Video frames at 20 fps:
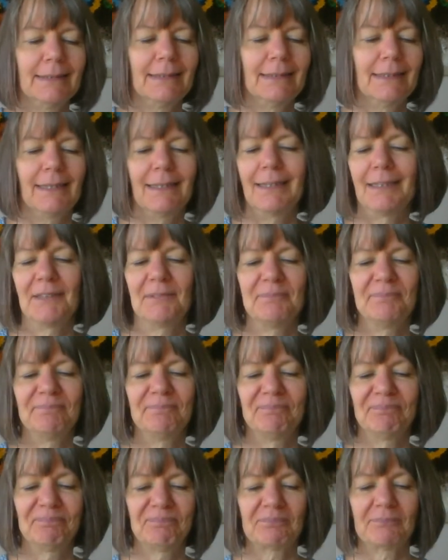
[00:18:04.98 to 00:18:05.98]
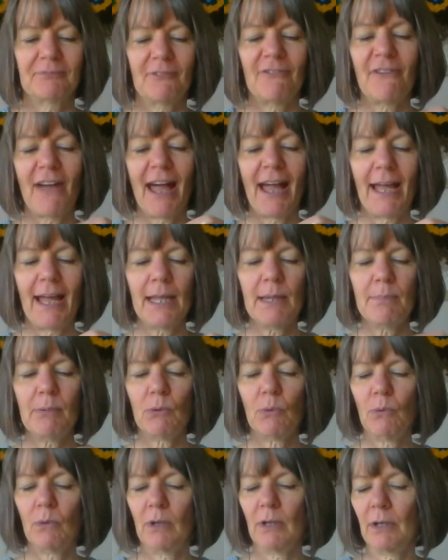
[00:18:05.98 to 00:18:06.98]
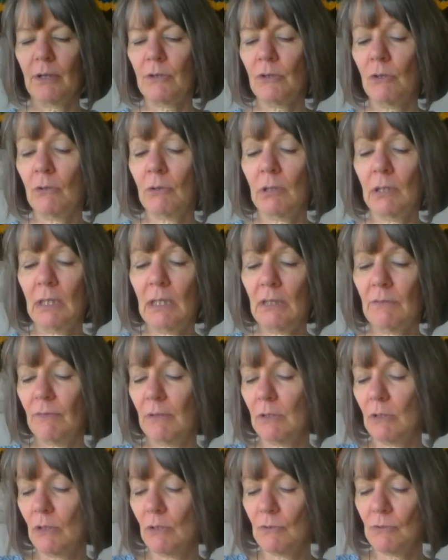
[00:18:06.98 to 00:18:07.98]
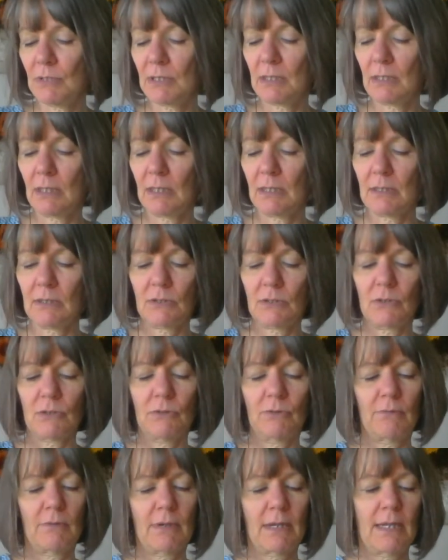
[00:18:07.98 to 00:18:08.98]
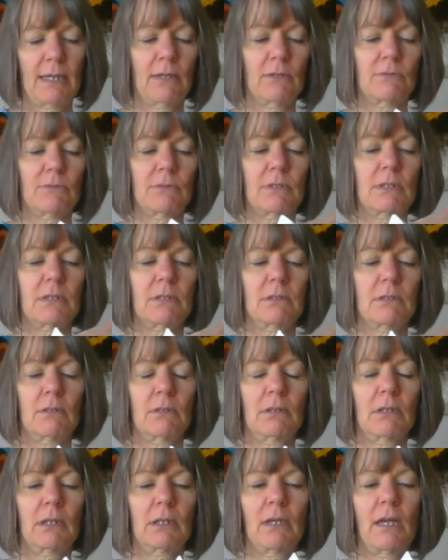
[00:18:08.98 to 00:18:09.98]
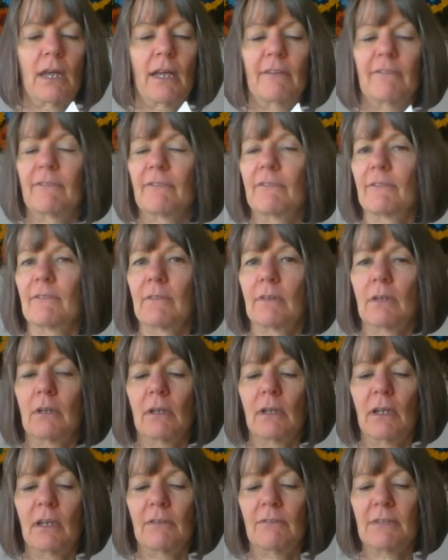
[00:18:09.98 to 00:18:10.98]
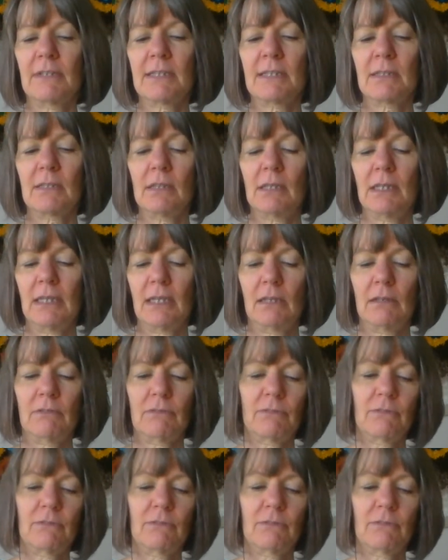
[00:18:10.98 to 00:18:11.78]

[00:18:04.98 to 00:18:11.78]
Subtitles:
vibe, or you could even use this around the cuff of a sleeve,